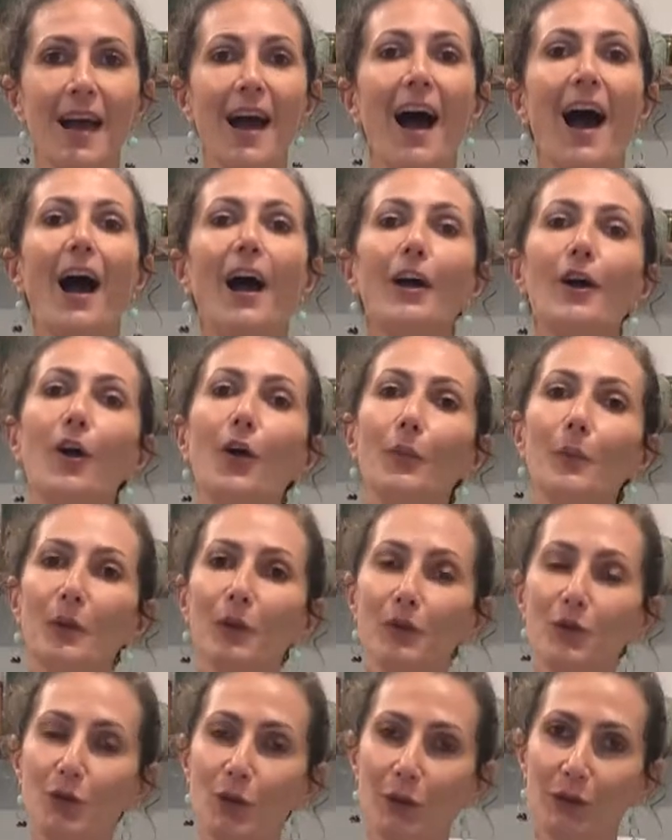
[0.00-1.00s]
I hope you
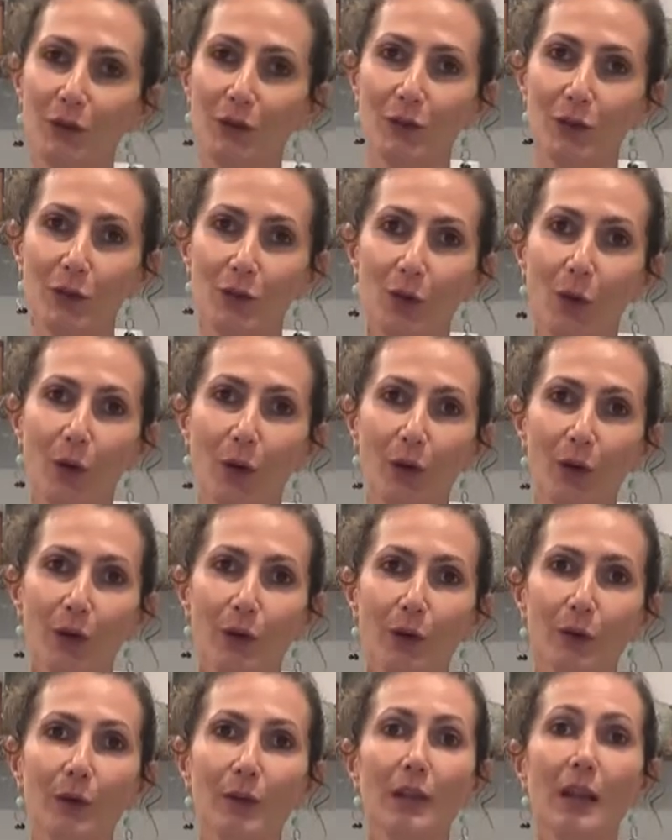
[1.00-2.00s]
enjoyed this tutorial.
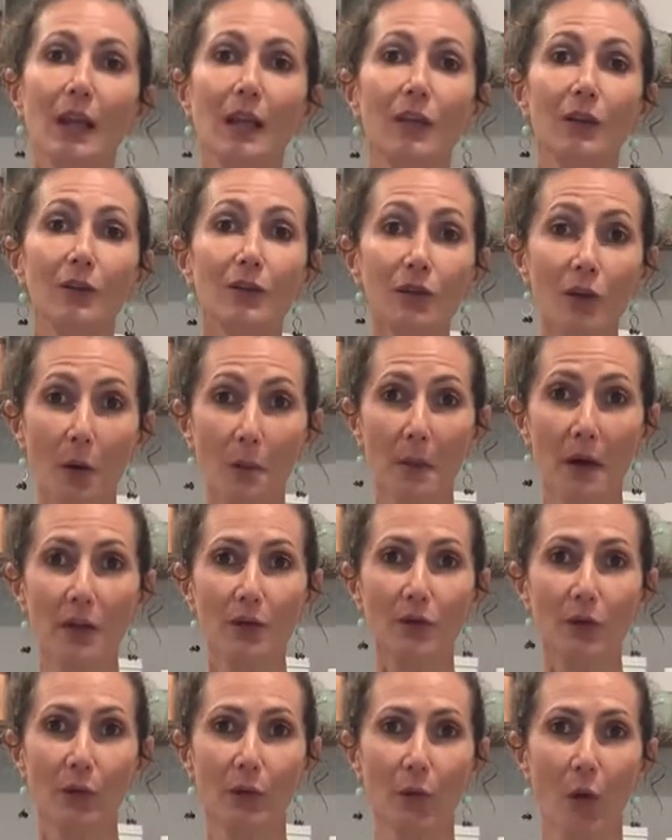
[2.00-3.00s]
Thank you so much
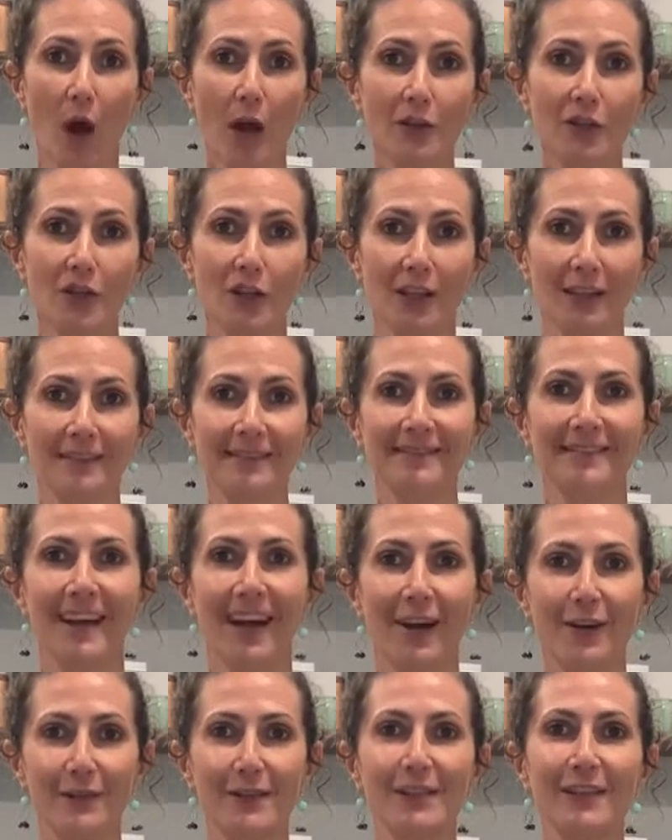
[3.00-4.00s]
for watching.
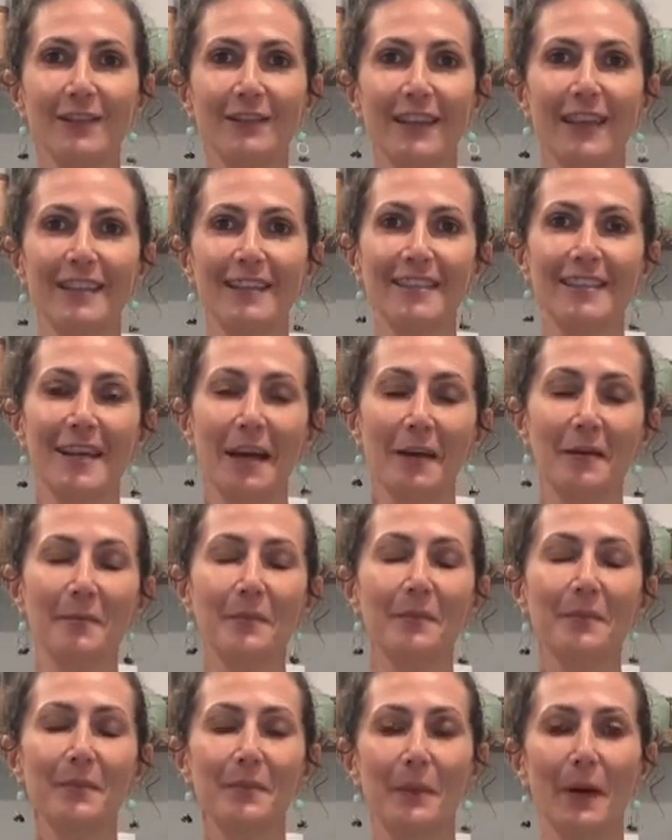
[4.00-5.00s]
I'll see you next time.
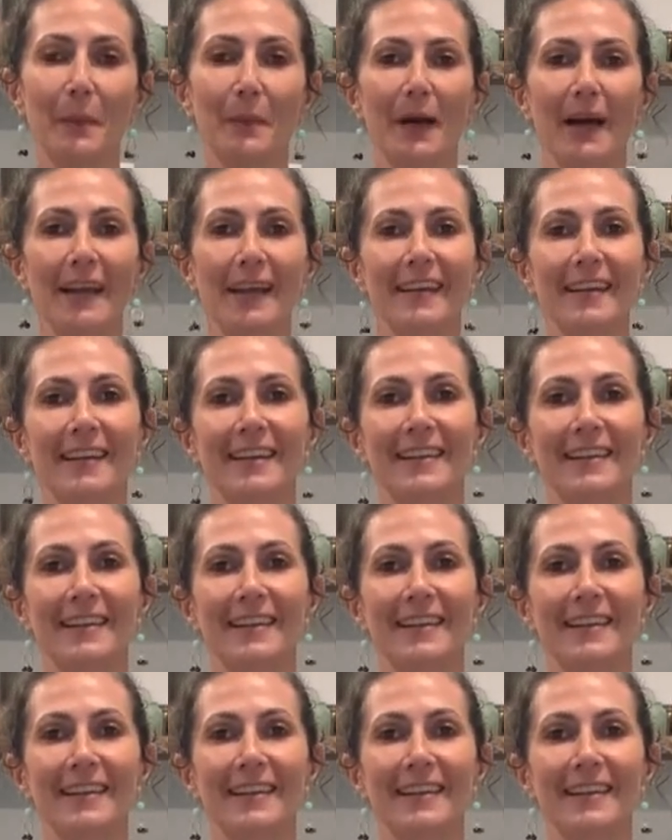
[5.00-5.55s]
Bye-bye.